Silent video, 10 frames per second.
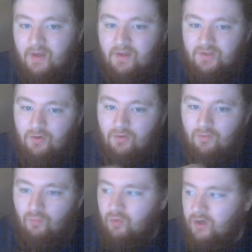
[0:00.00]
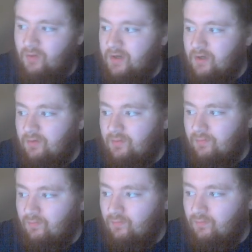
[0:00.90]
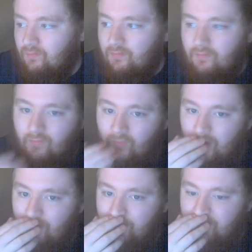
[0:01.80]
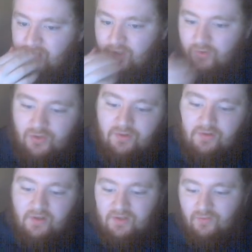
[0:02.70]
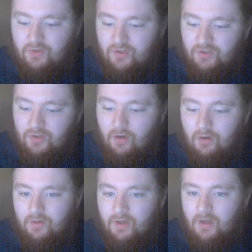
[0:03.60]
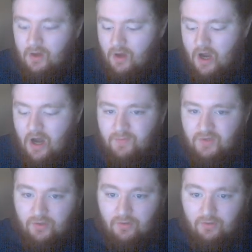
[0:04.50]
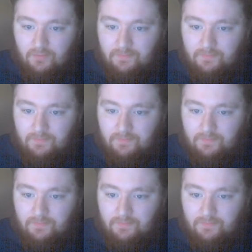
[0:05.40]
So what do? Well, there's a solution to this, which is called optional.